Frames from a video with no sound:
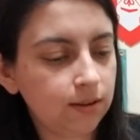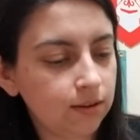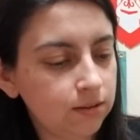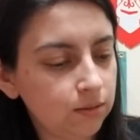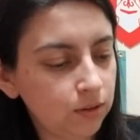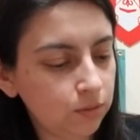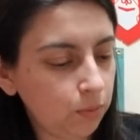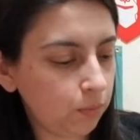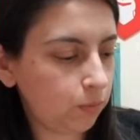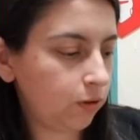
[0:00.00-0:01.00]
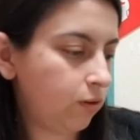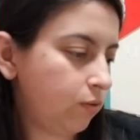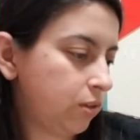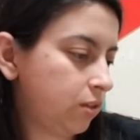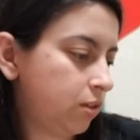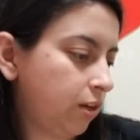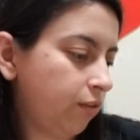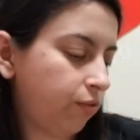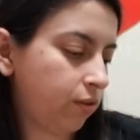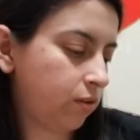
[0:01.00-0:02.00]
Because sometimes people put notes and
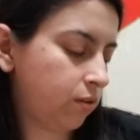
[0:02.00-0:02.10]
stuff.